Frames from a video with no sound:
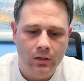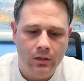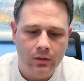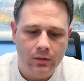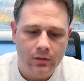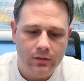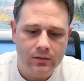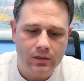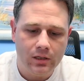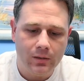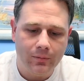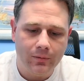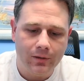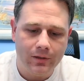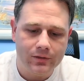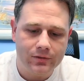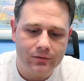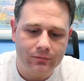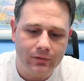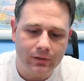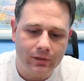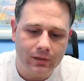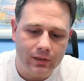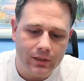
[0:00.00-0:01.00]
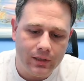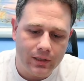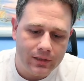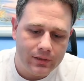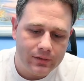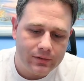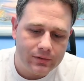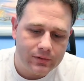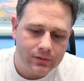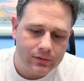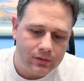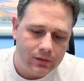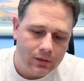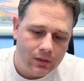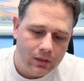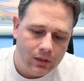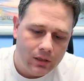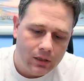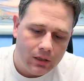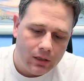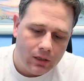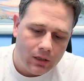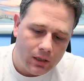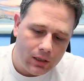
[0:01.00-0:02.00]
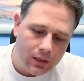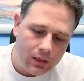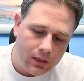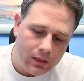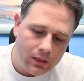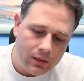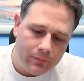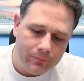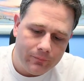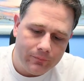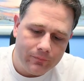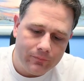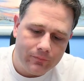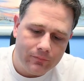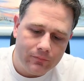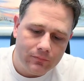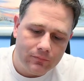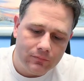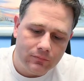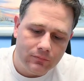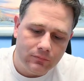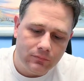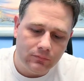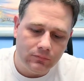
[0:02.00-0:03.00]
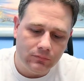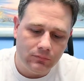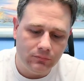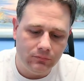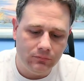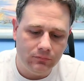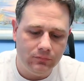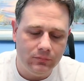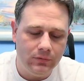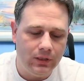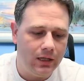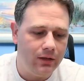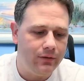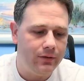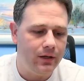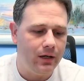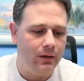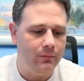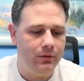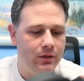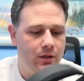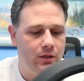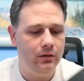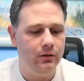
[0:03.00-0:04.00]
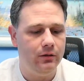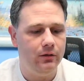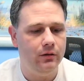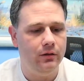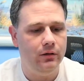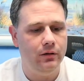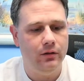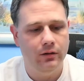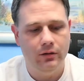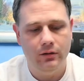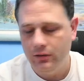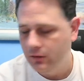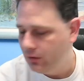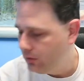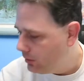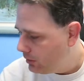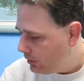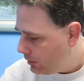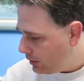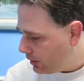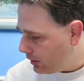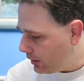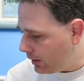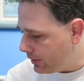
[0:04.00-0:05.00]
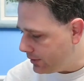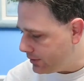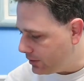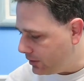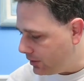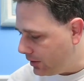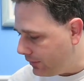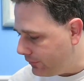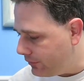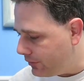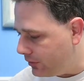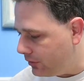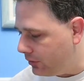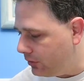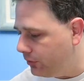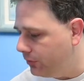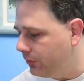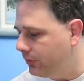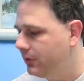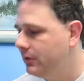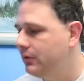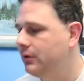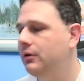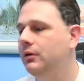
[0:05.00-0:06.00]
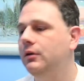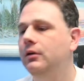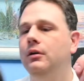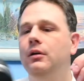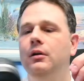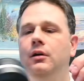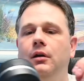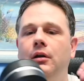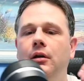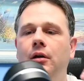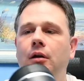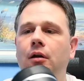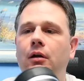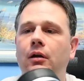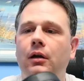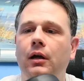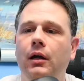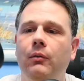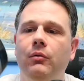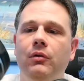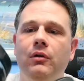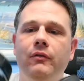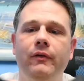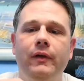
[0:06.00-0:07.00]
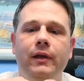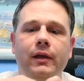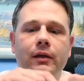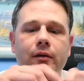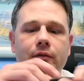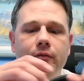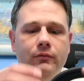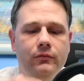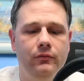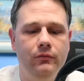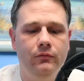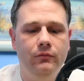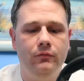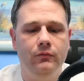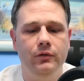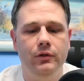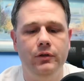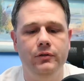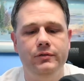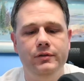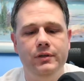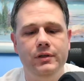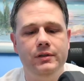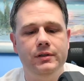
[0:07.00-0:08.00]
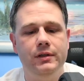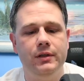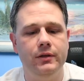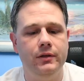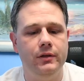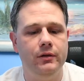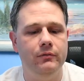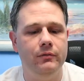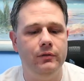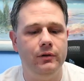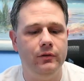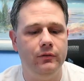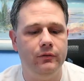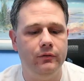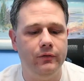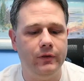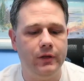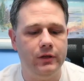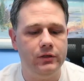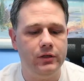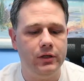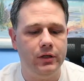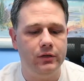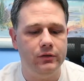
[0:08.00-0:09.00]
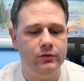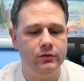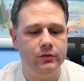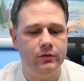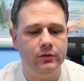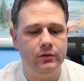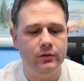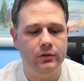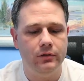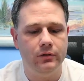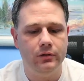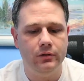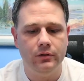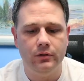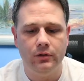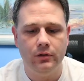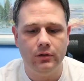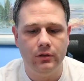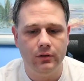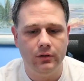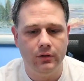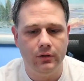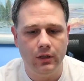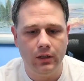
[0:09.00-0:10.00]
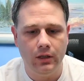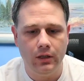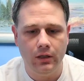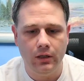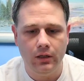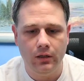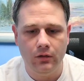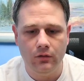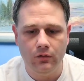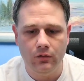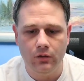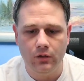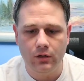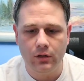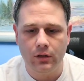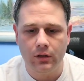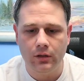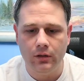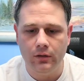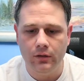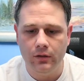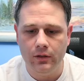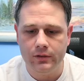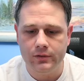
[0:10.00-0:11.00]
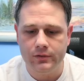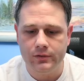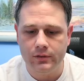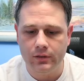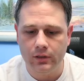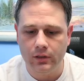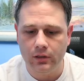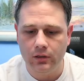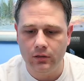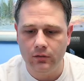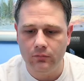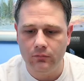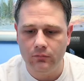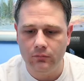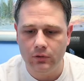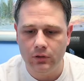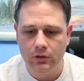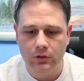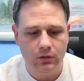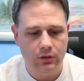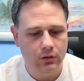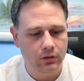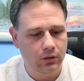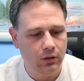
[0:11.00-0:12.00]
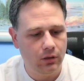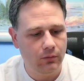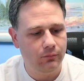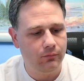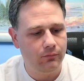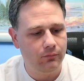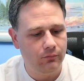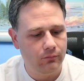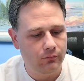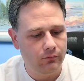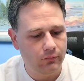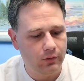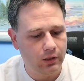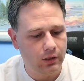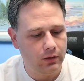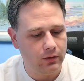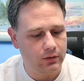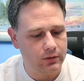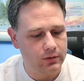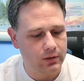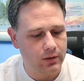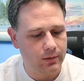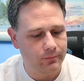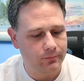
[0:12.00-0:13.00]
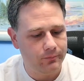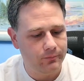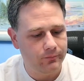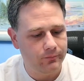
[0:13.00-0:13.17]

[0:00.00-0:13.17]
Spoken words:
These ear pads are really nice. Now that I'm here, and I still have the old one, I wonder if I can use these on the new one or if they changed. They look the same. Yep, they look the same.